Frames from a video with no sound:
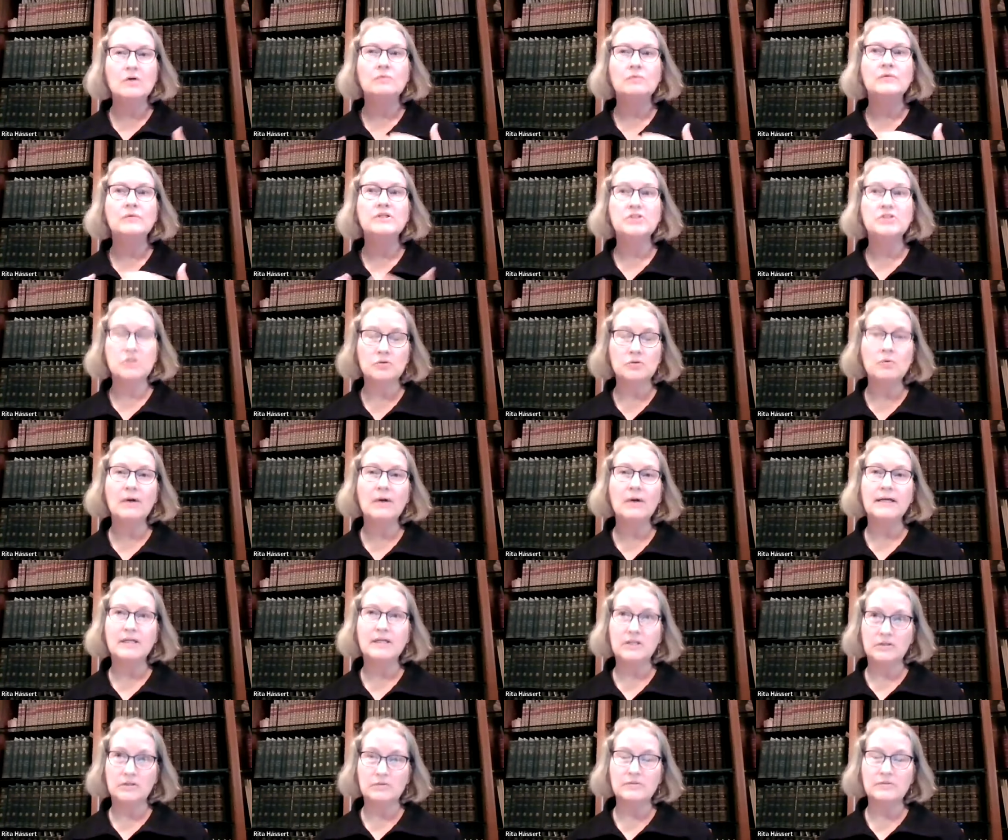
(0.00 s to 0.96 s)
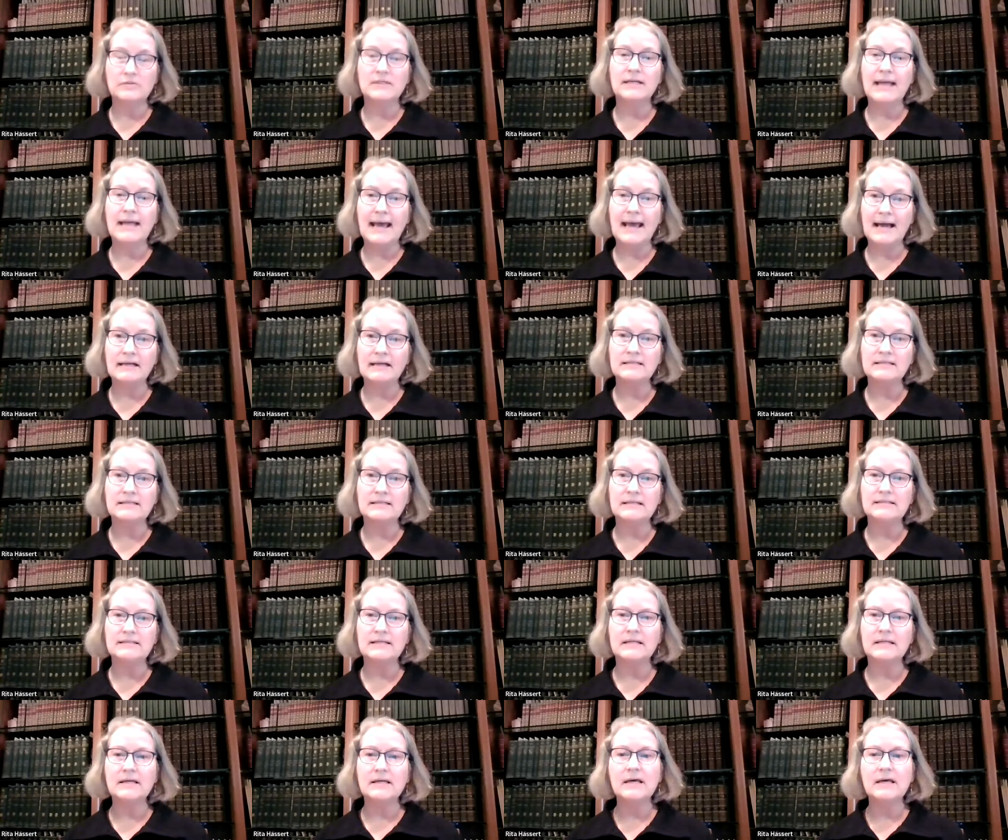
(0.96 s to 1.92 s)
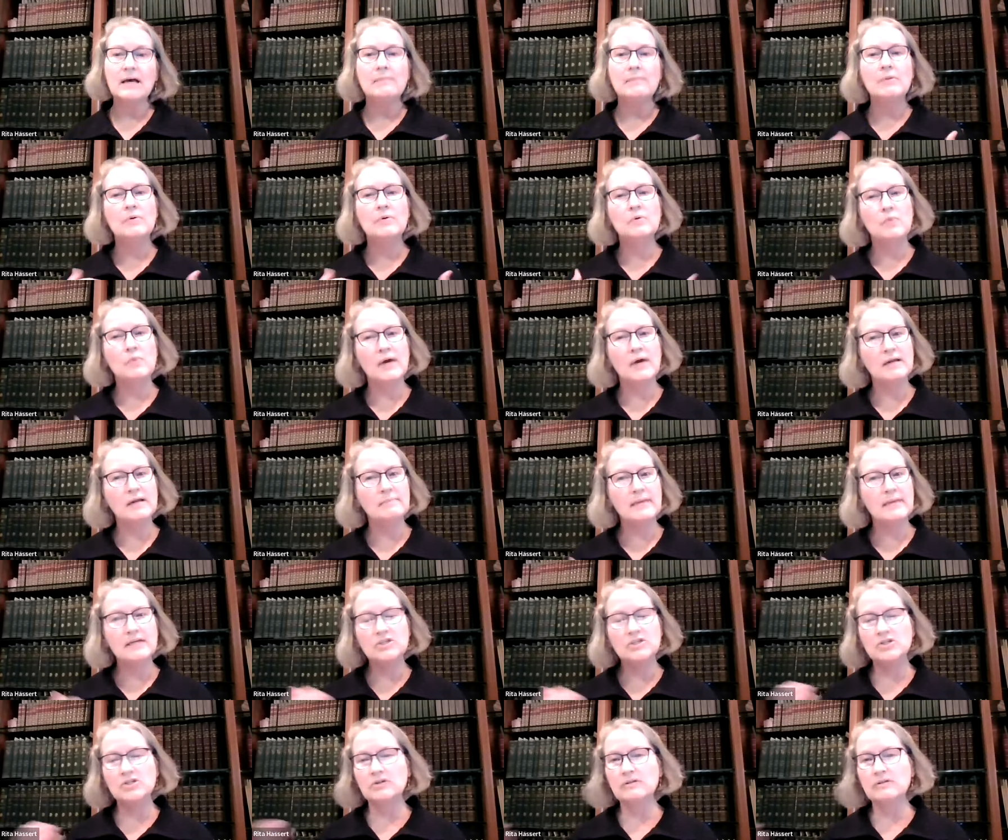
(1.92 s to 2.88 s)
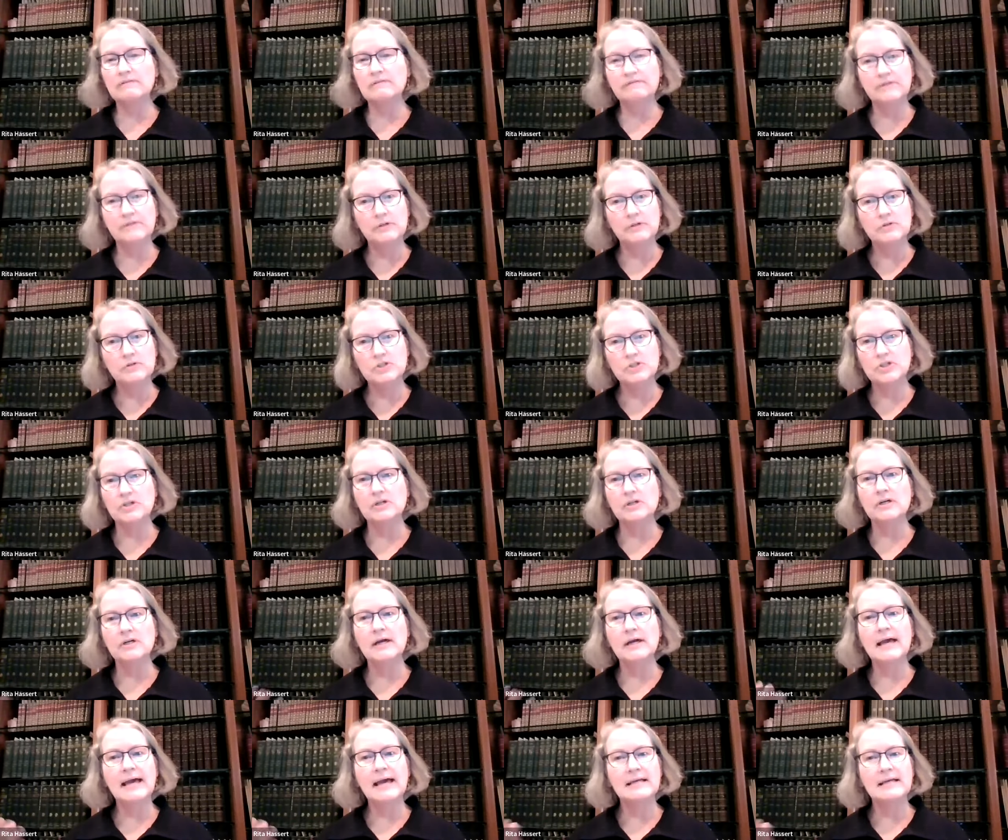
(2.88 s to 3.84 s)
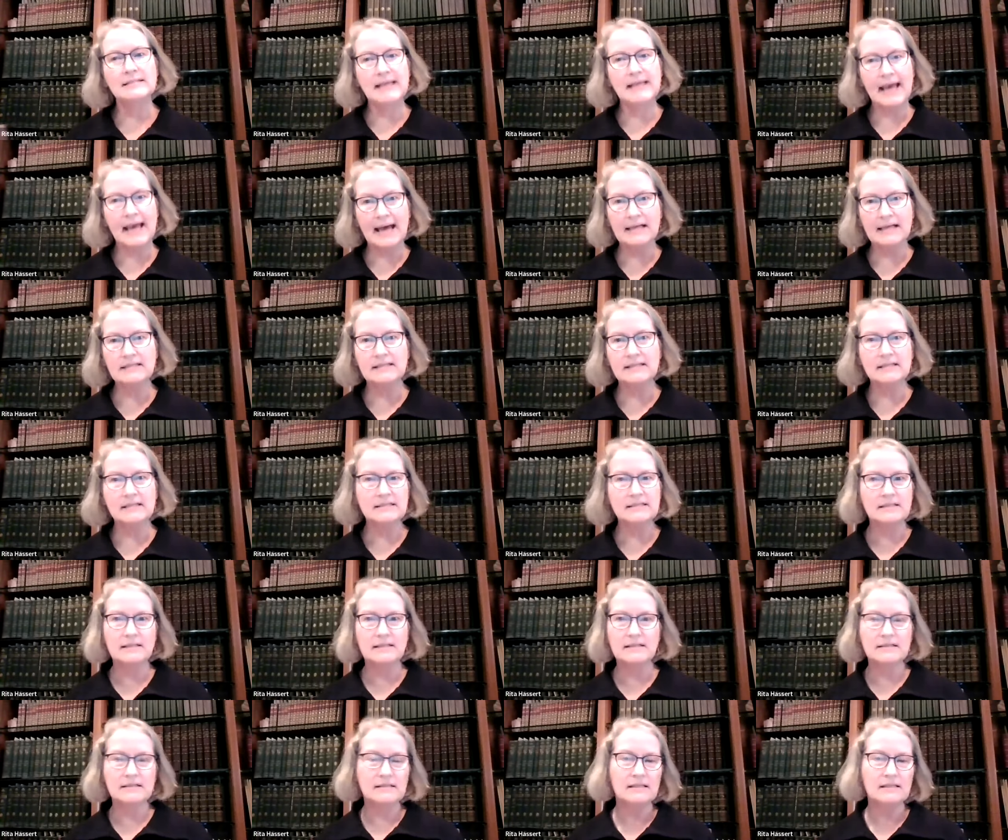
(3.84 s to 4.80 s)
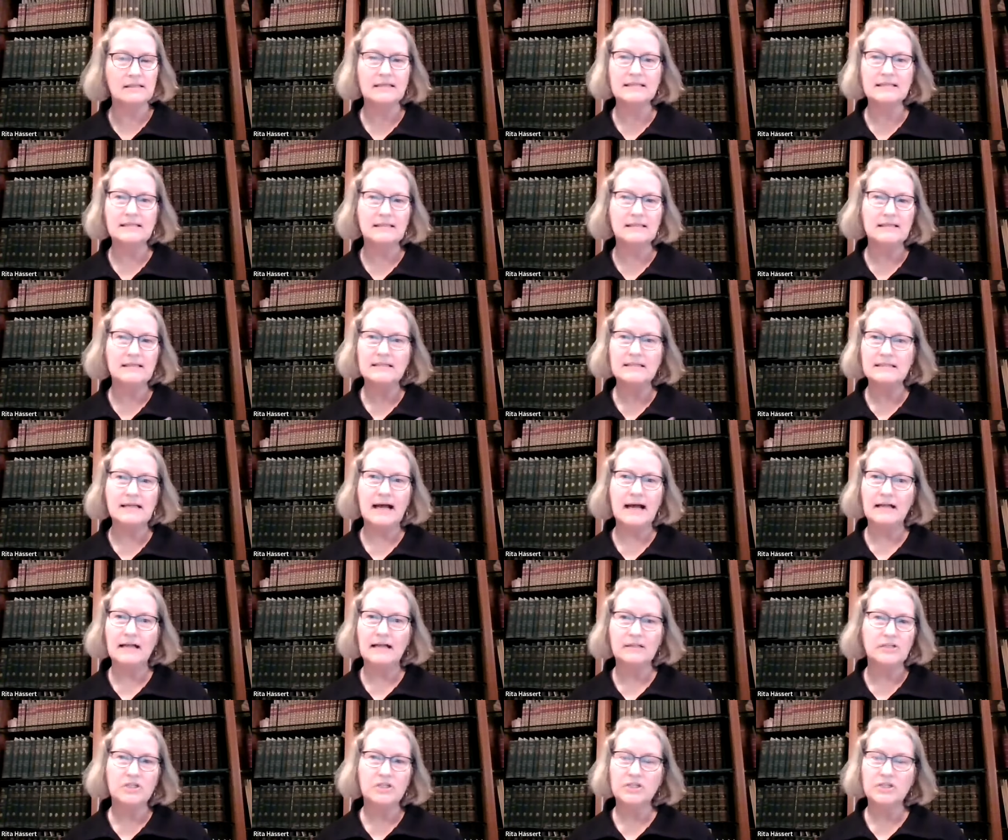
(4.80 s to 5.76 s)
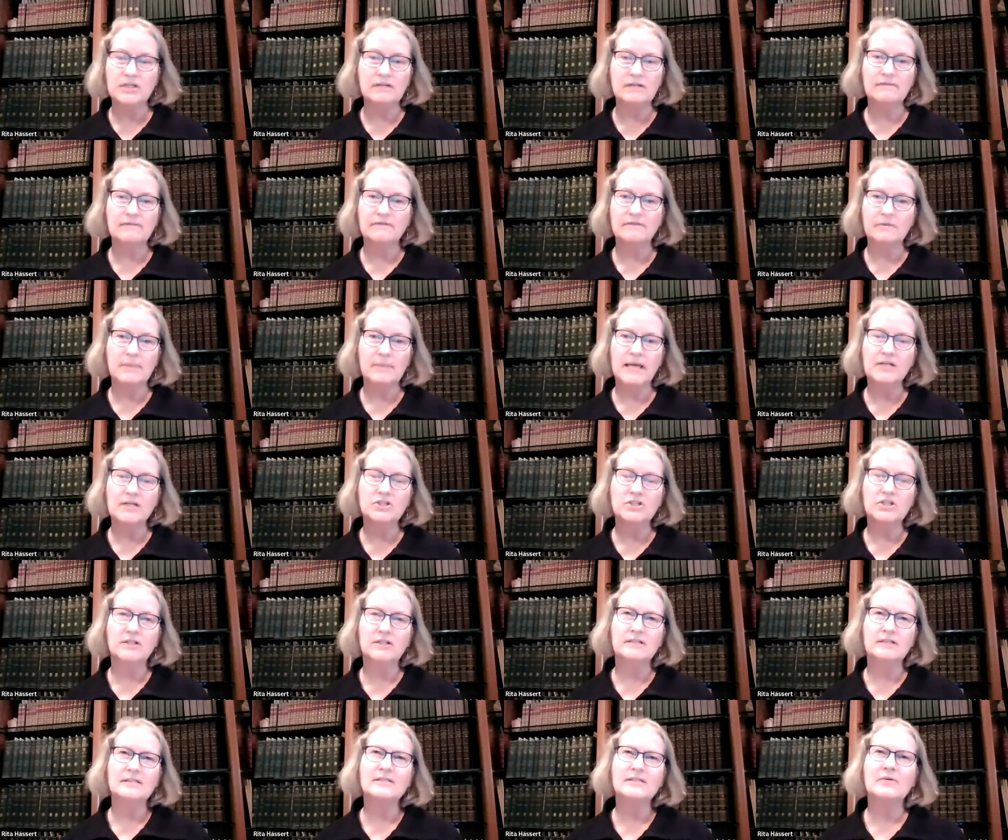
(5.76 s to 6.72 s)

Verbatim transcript: We do want to use and access it, but we want to make sure the future has access to this, these, this knowledge and information.